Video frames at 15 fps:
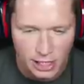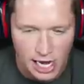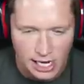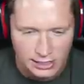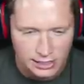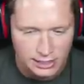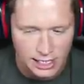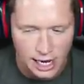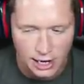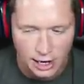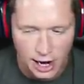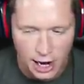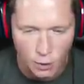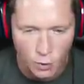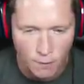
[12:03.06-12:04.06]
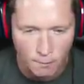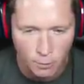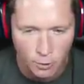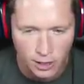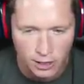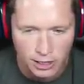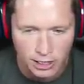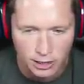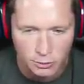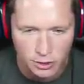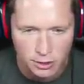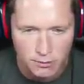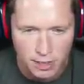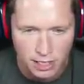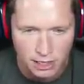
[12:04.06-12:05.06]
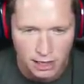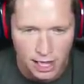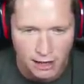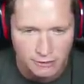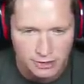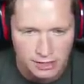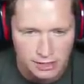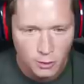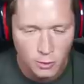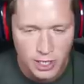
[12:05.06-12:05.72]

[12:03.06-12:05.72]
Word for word: knocked it down. All right, 1-point lead with a minute left.